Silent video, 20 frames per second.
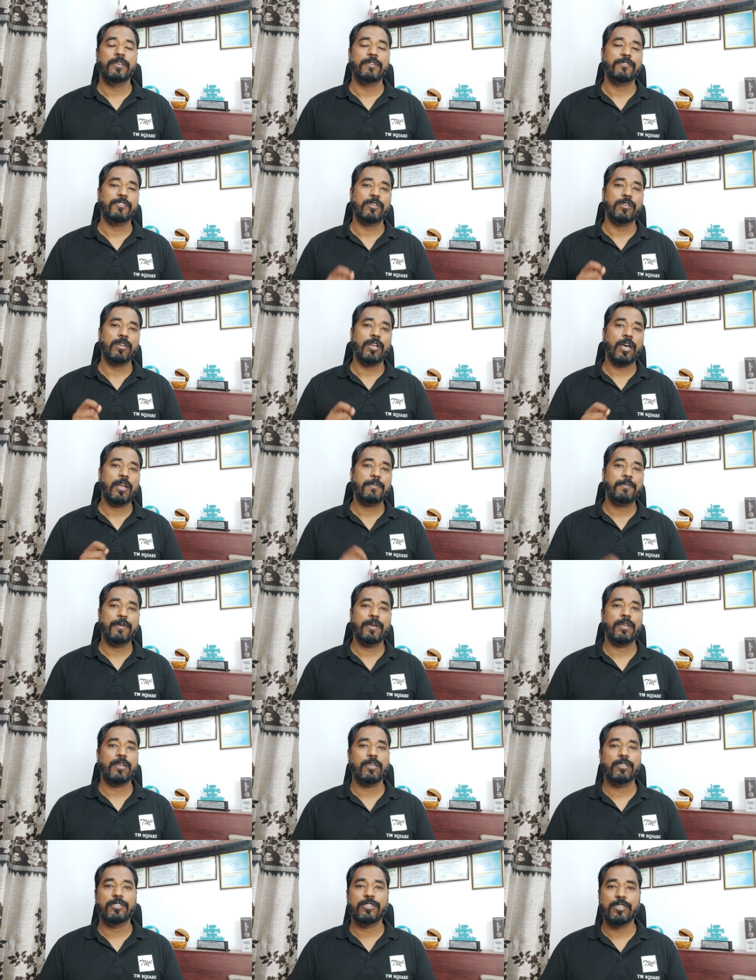If you do not pay
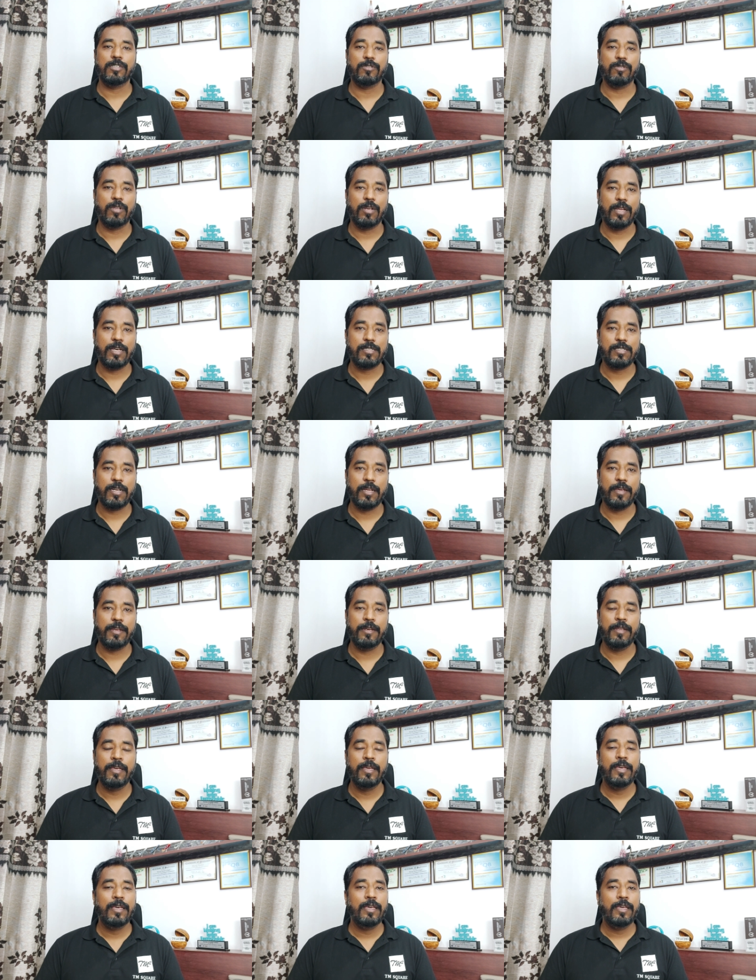attention to the last
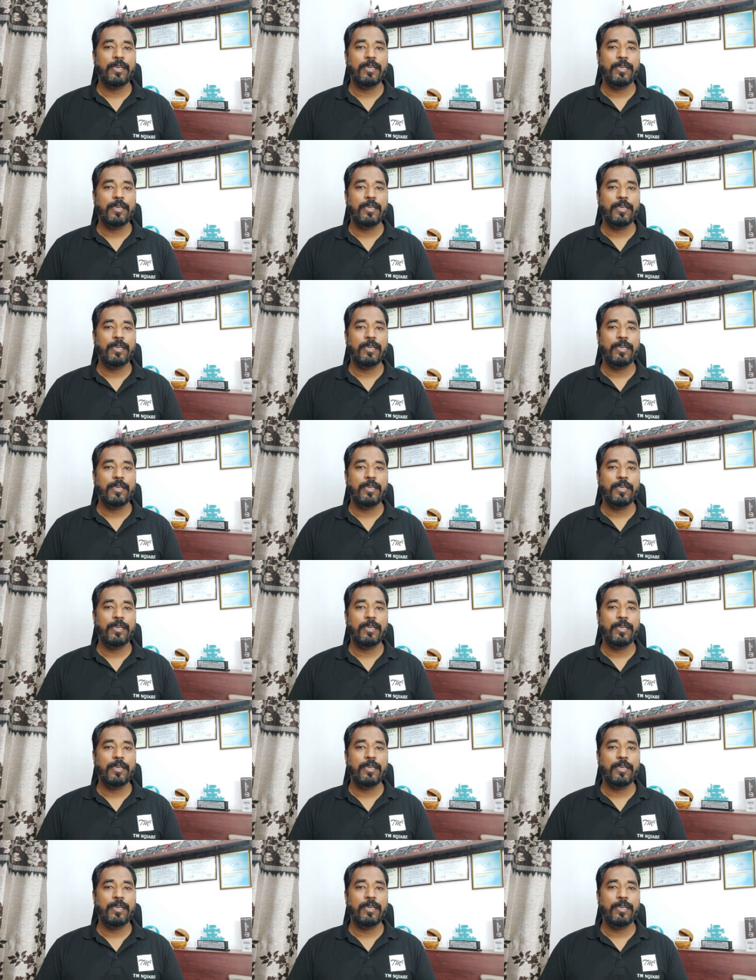line,